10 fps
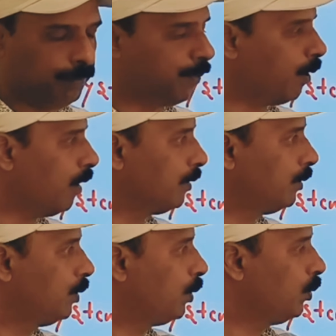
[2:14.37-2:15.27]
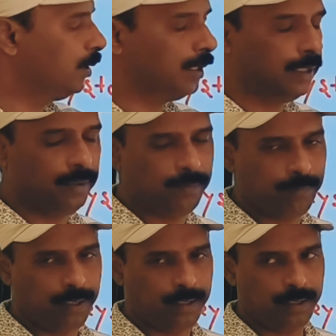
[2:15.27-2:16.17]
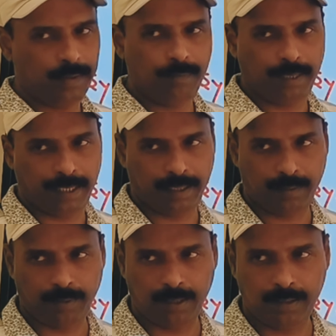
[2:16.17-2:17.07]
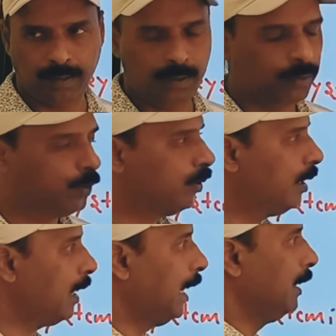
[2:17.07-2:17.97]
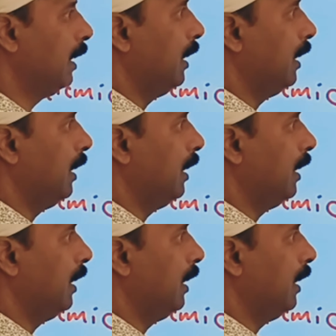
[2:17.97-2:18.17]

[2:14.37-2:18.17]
brought through the inferior vena cava to the right